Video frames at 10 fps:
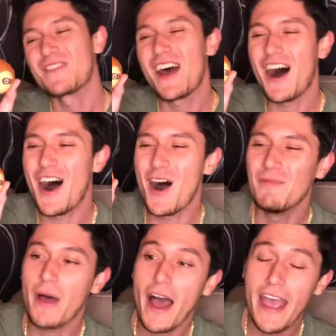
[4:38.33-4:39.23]

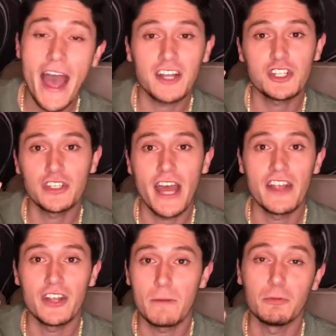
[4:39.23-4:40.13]
I actually
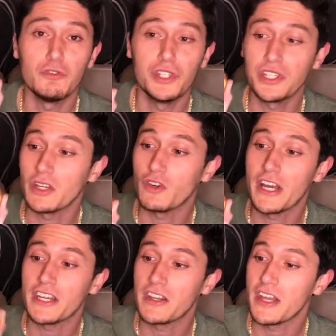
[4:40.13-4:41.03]
ended up really
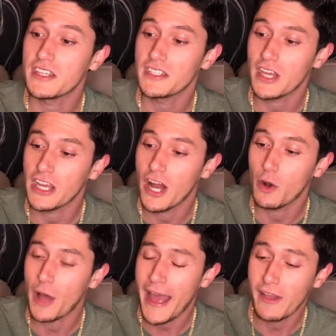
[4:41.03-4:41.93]
liking this.
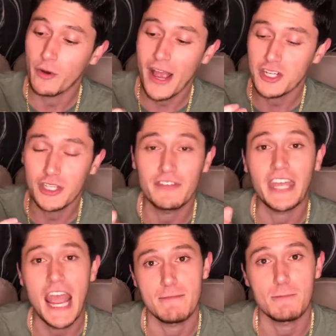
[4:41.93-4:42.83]
There actually even
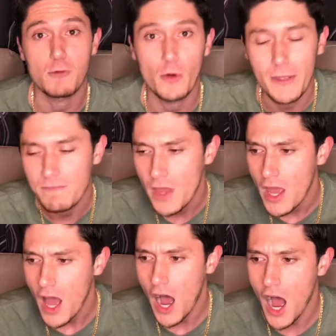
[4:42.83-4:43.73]
came a point
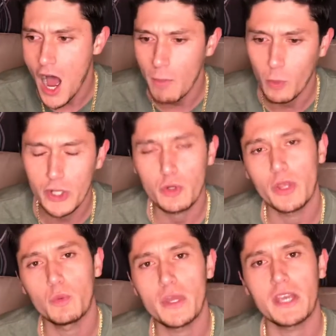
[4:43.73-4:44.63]
where during
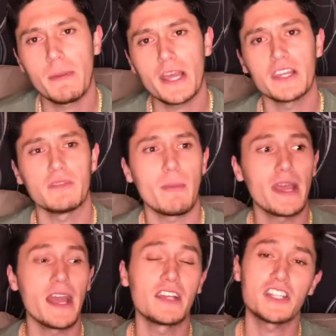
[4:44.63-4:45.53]
the week my
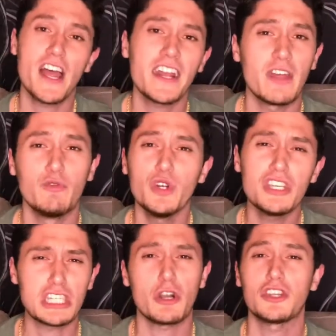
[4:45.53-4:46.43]
anxiety had really
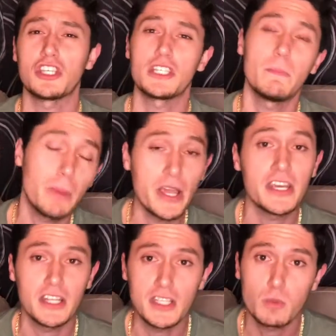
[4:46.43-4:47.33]
started to spike
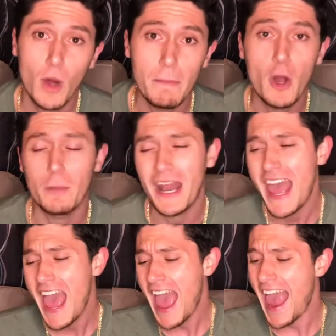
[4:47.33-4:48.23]
at this one moment,
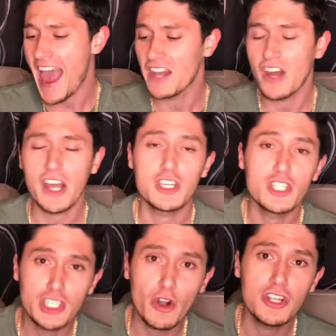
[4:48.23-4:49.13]
and I
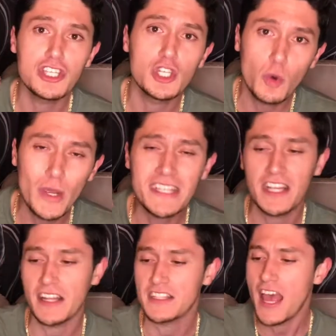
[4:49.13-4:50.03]
started
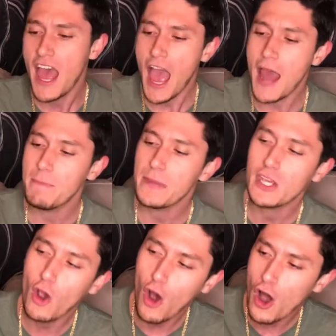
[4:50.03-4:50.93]
squeezing this, and
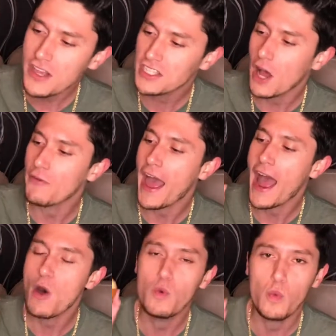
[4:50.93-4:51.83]
because of
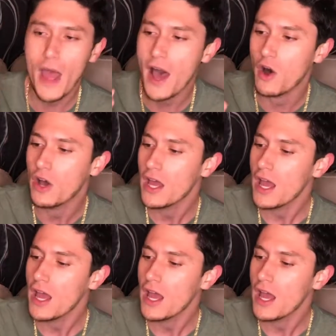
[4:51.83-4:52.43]
how well